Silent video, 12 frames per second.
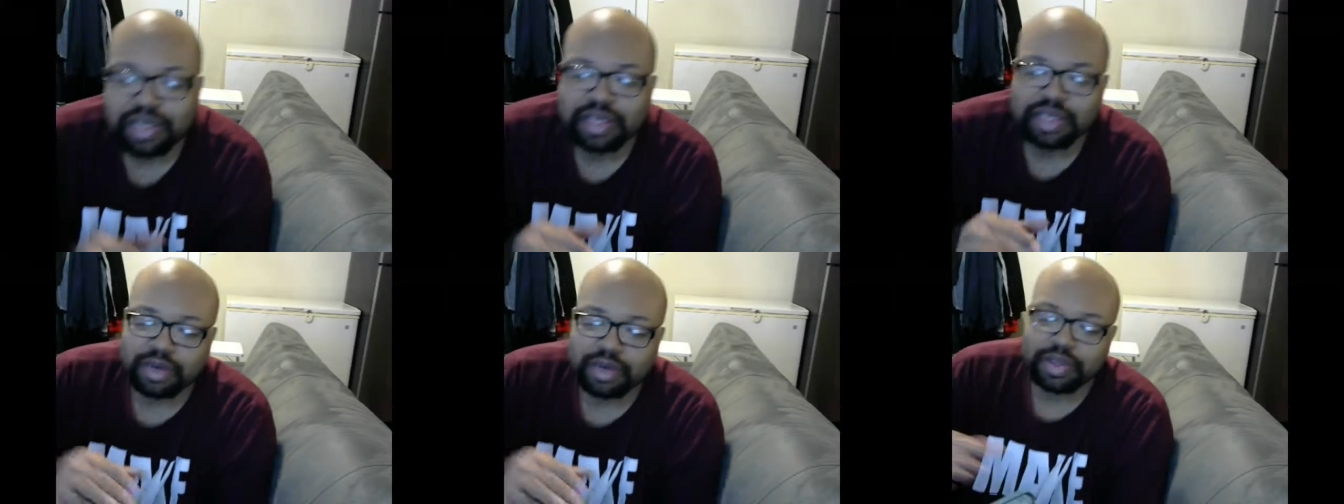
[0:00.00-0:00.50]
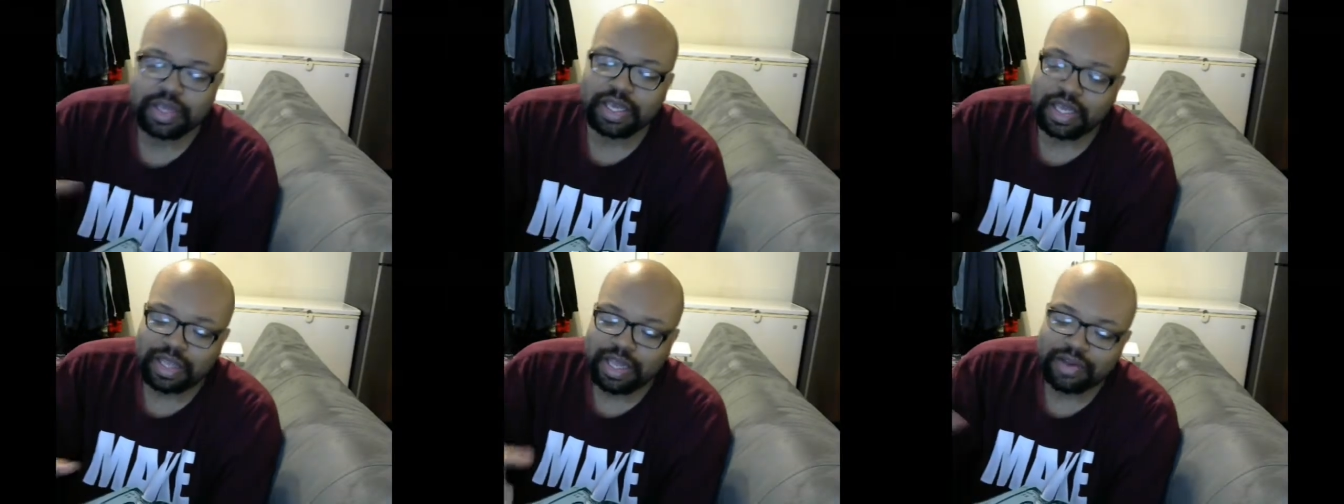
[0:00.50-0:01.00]
you know,
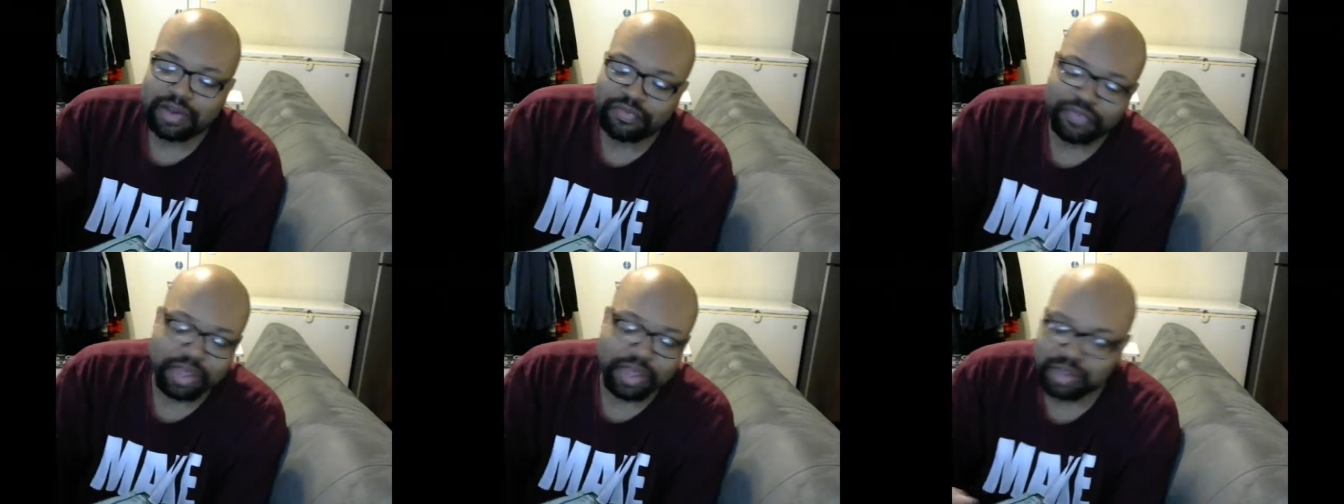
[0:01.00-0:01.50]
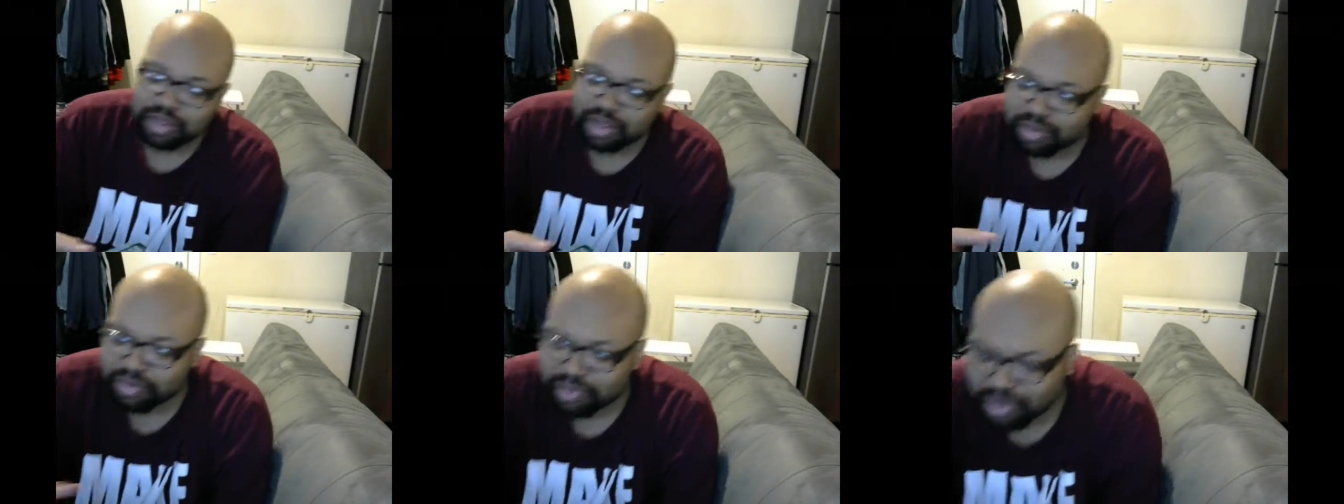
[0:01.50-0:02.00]
in that effect. That
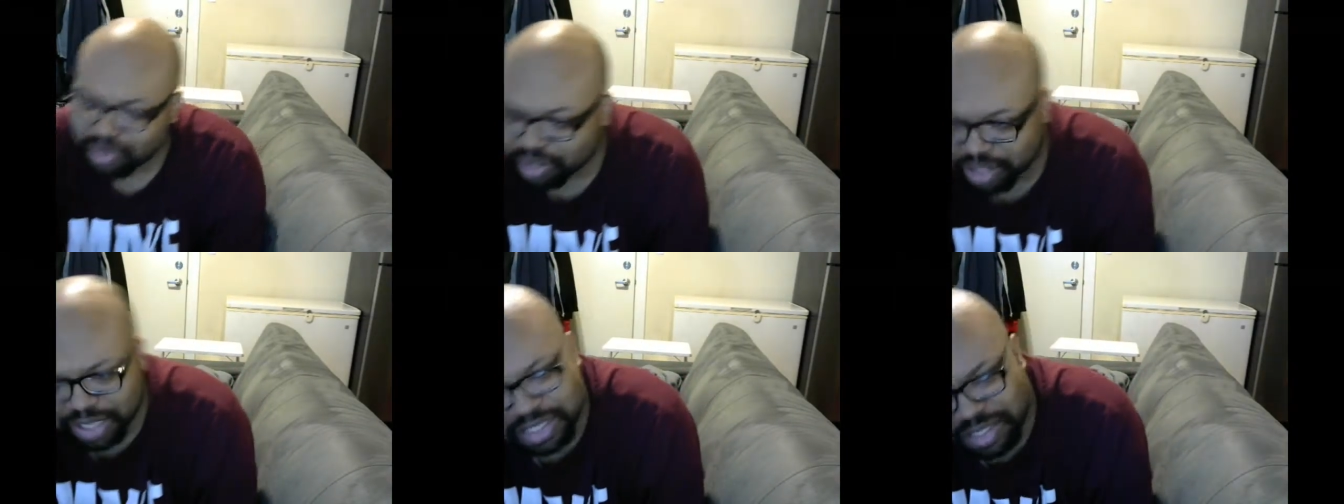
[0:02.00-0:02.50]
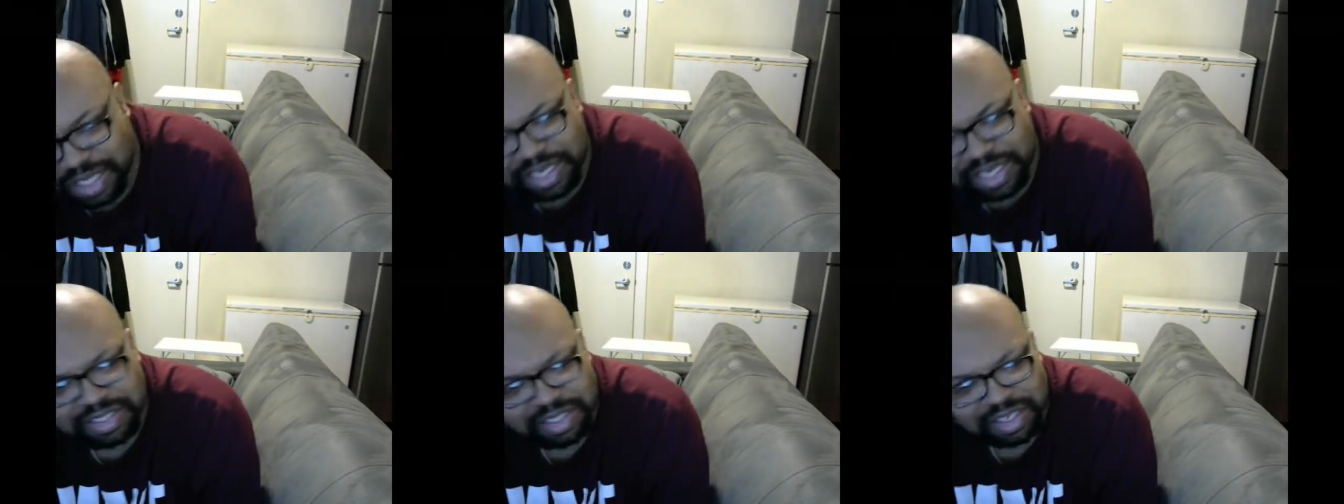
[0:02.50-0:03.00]
no, that's not
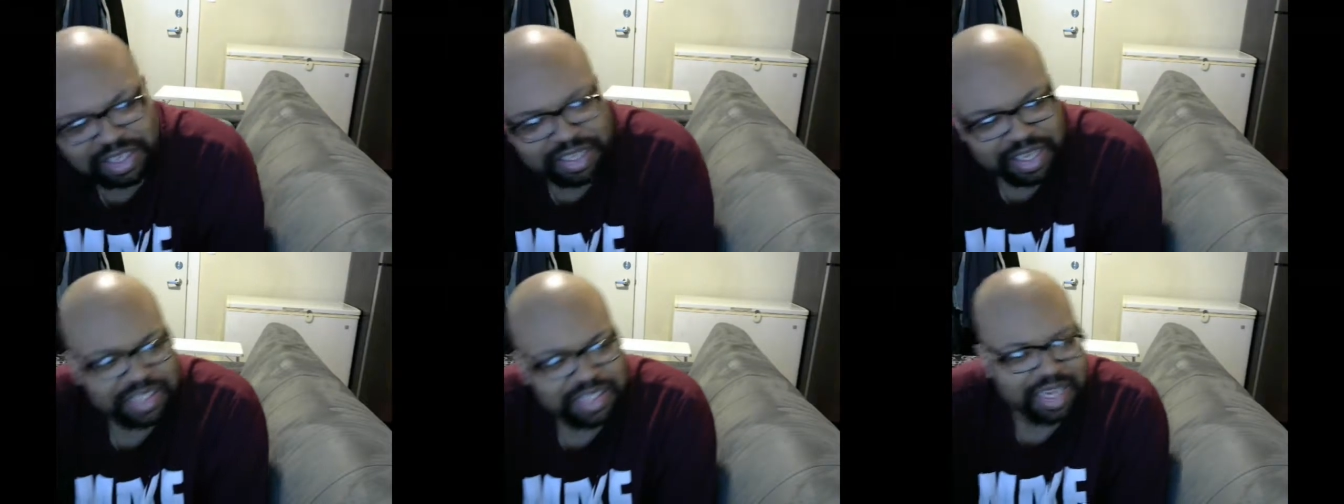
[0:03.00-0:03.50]
necessarily the case.